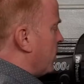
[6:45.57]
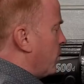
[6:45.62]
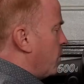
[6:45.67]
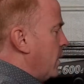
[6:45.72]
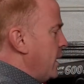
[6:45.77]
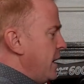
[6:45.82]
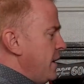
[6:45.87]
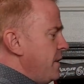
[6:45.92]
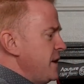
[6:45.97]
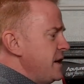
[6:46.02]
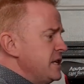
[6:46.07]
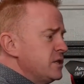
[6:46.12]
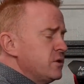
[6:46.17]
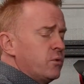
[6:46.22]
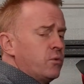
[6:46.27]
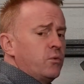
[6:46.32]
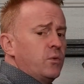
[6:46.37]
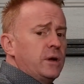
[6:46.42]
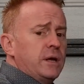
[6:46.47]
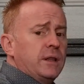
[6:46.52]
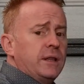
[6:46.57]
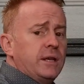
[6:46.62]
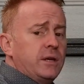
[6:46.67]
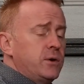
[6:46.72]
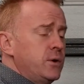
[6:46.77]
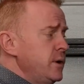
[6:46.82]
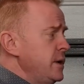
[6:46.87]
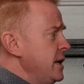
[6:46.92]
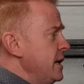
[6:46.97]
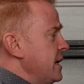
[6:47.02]
where these are really
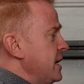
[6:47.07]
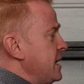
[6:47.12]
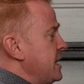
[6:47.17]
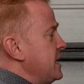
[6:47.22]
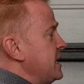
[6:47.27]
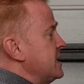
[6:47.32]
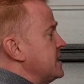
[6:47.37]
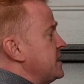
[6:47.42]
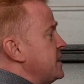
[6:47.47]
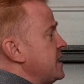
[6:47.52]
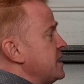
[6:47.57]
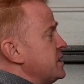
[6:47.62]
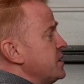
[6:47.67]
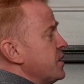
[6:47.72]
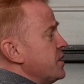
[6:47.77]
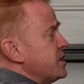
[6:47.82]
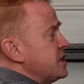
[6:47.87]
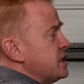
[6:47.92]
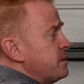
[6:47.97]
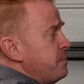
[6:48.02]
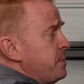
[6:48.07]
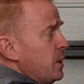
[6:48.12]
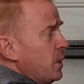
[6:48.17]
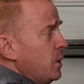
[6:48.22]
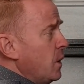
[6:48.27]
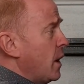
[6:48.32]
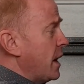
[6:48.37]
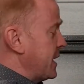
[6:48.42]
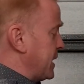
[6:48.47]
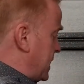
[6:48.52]
good is there's no spill
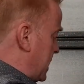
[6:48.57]
light